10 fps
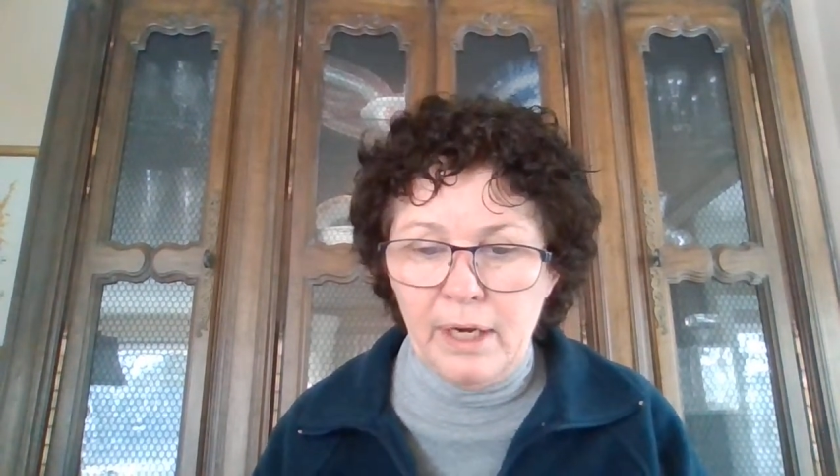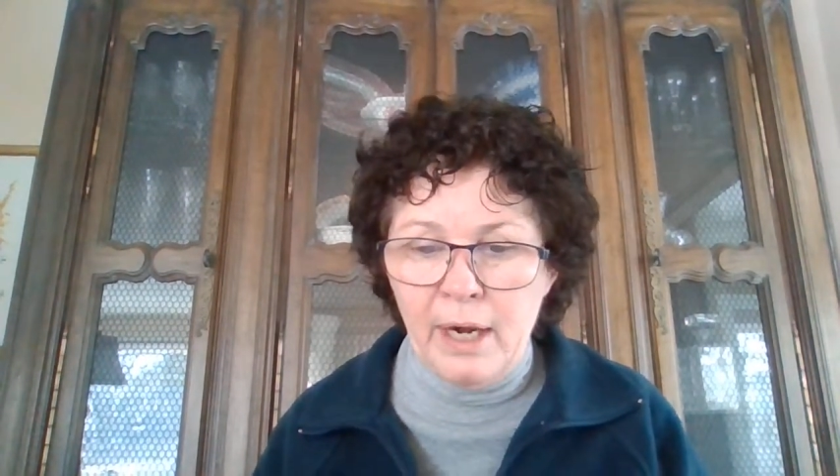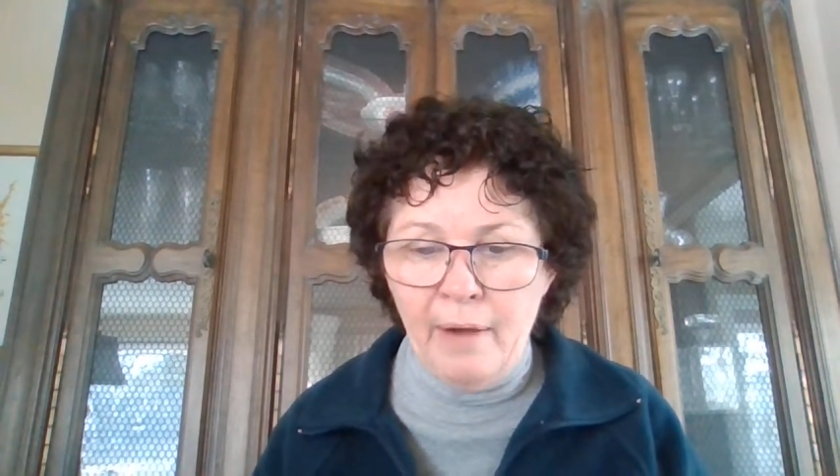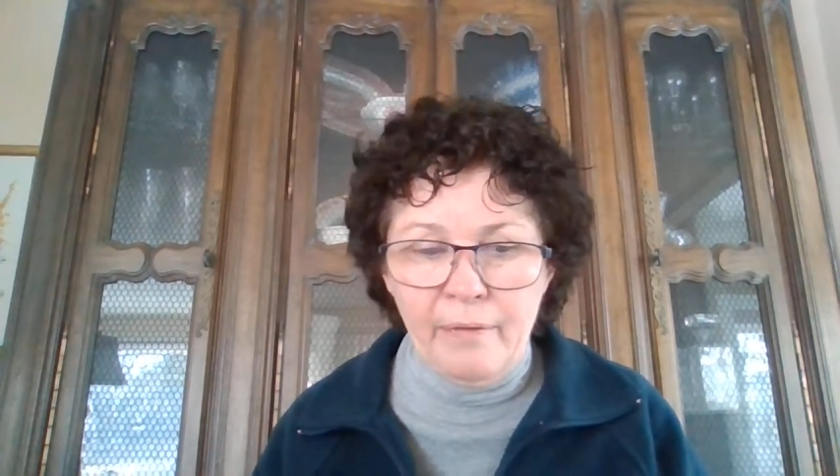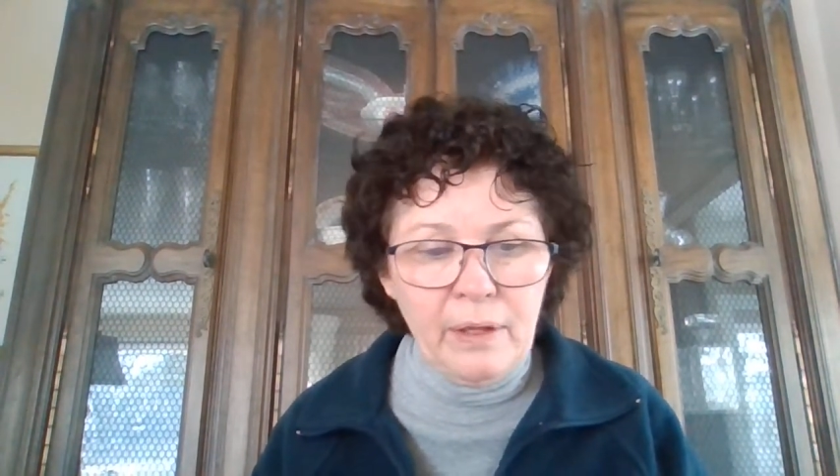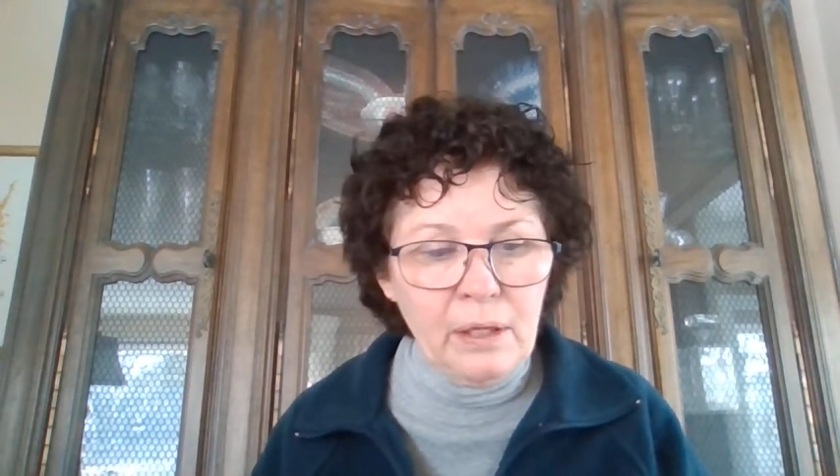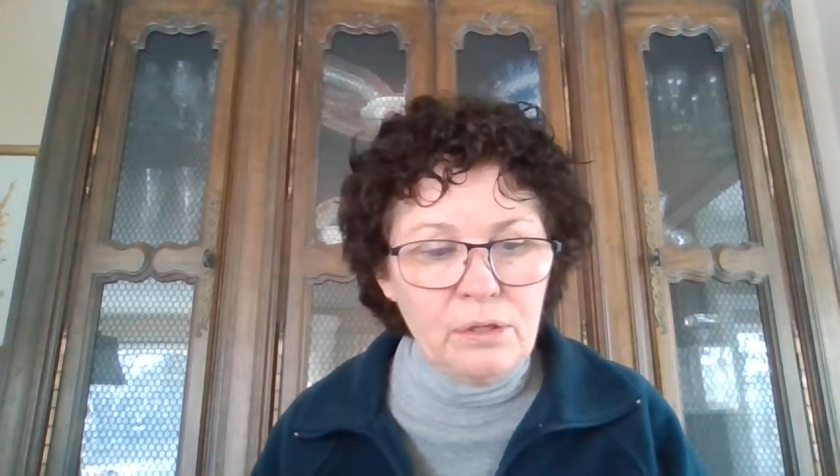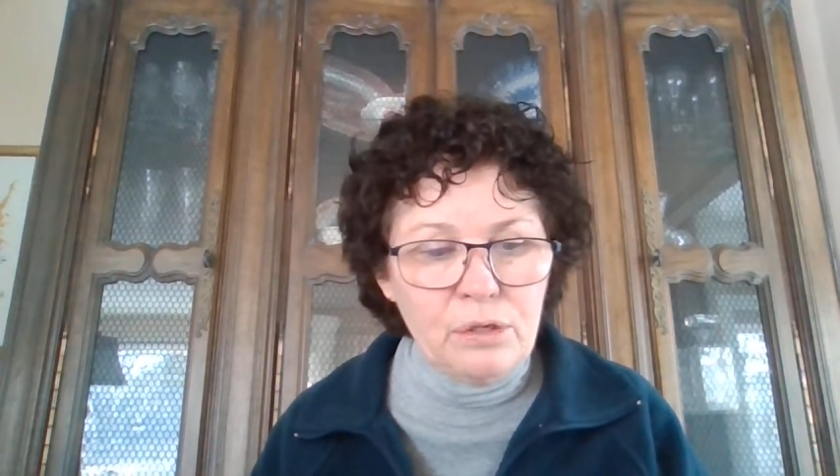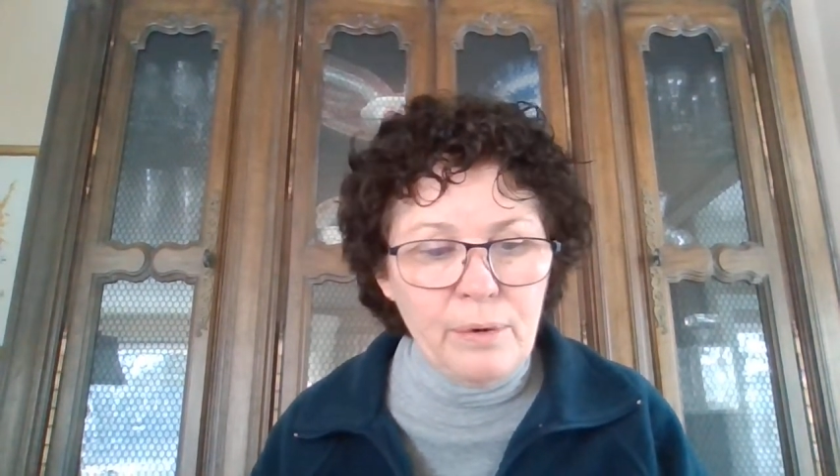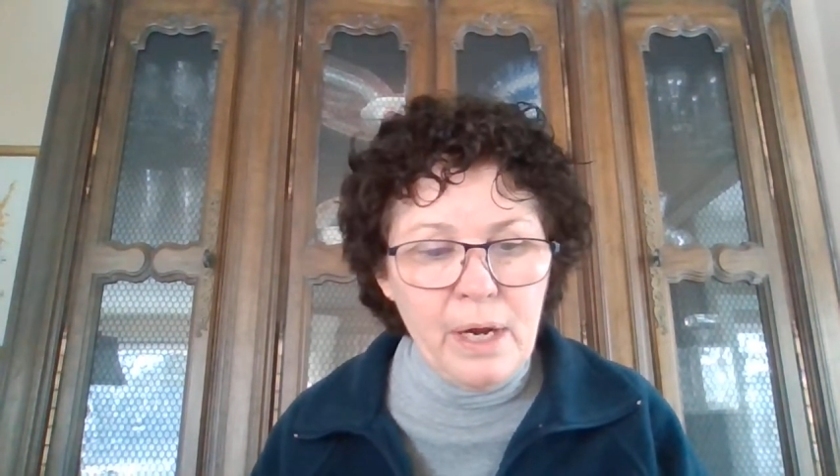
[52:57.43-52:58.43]
and everything
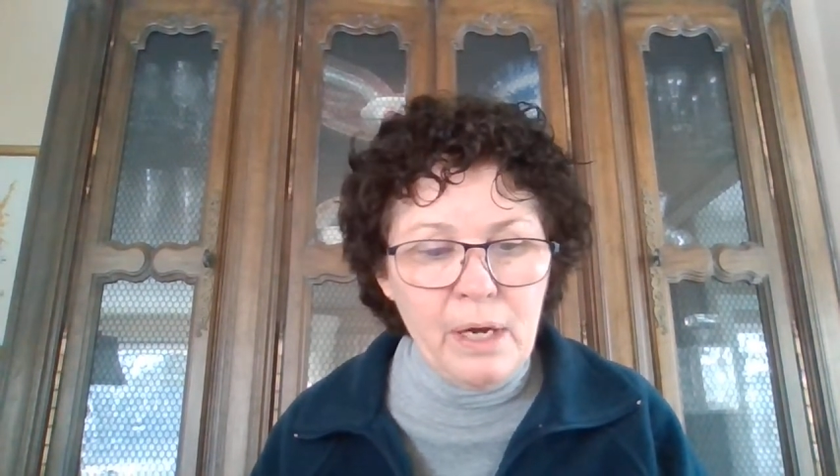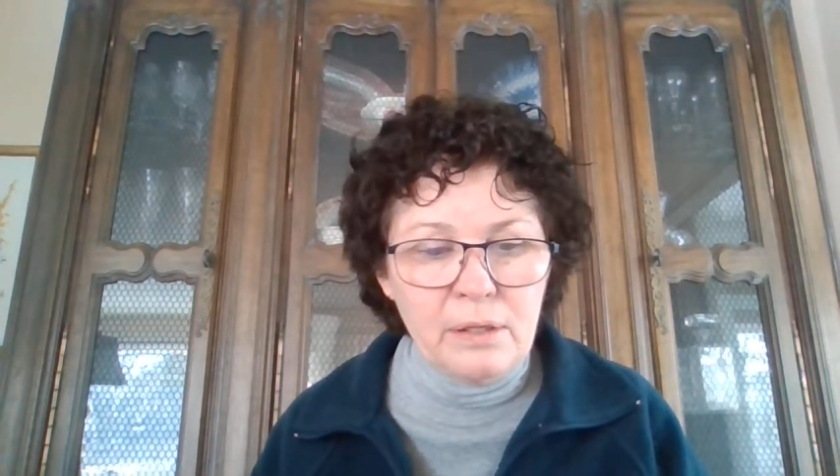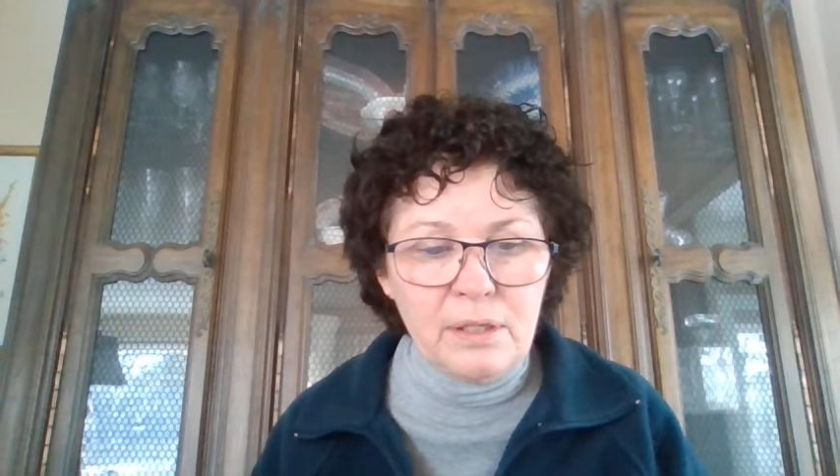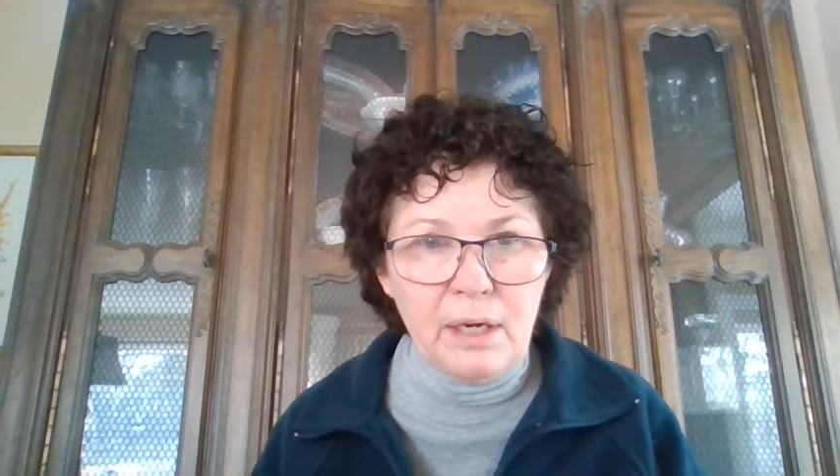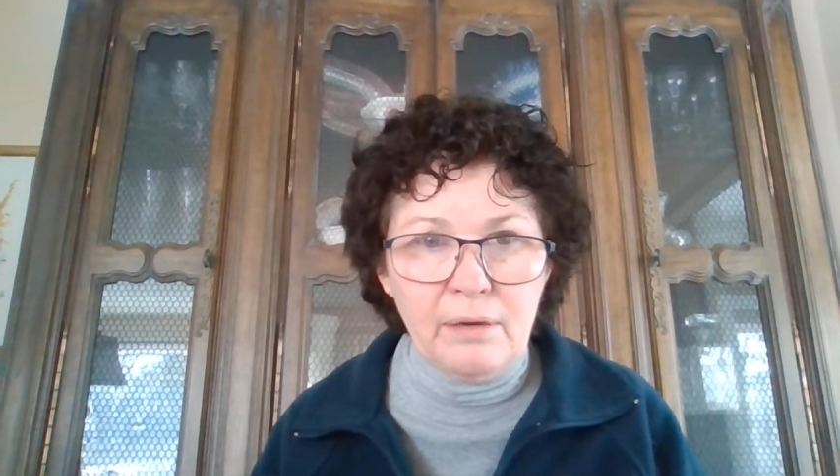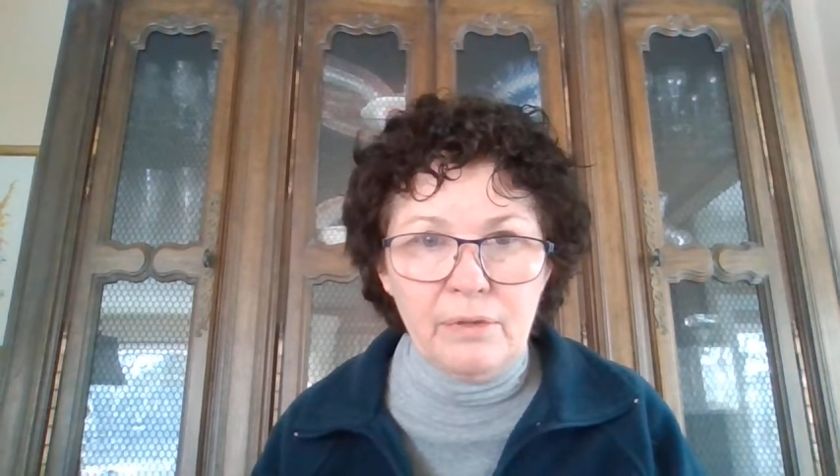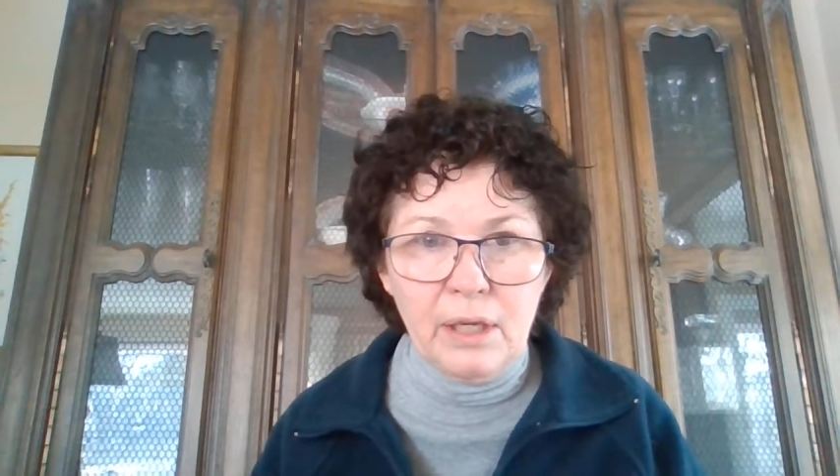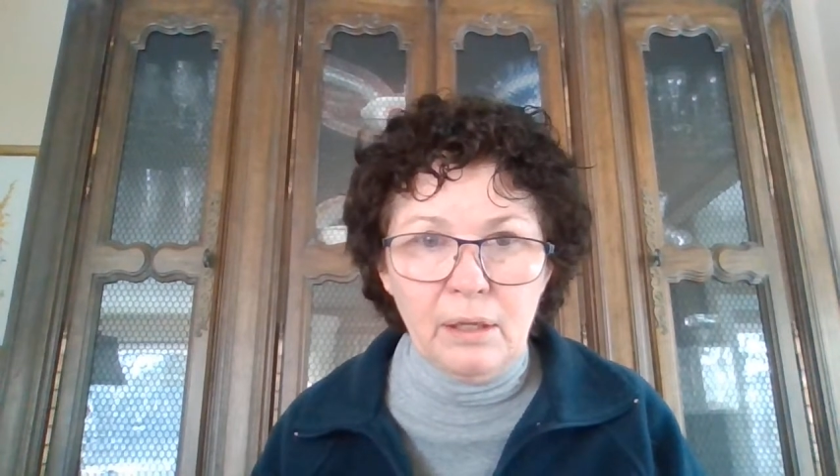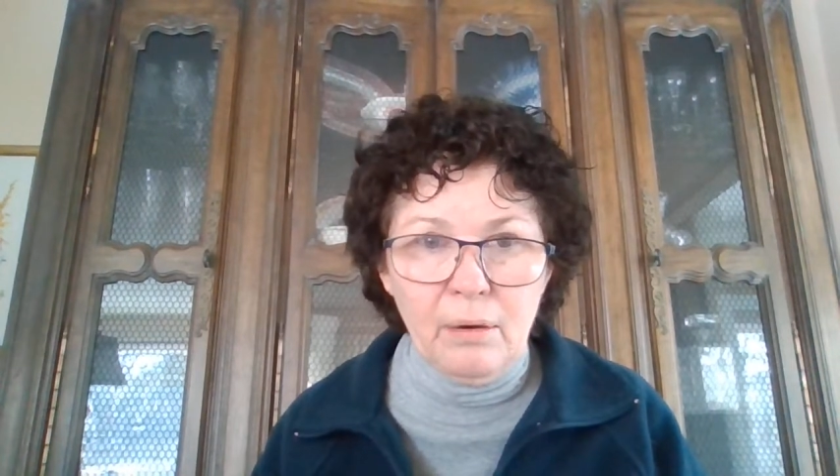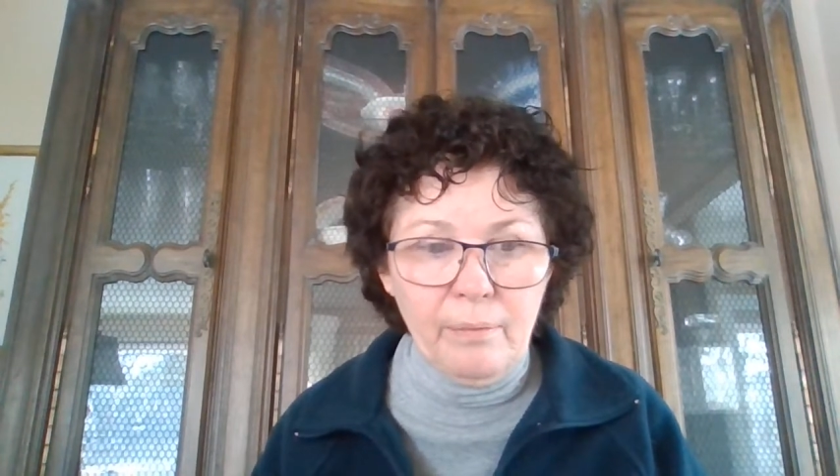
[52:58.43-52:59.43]
is green instead of
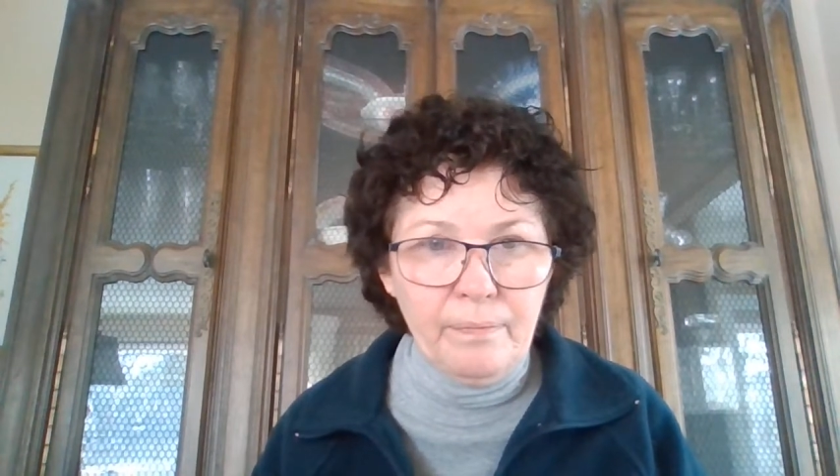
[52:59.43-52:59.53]
yellow.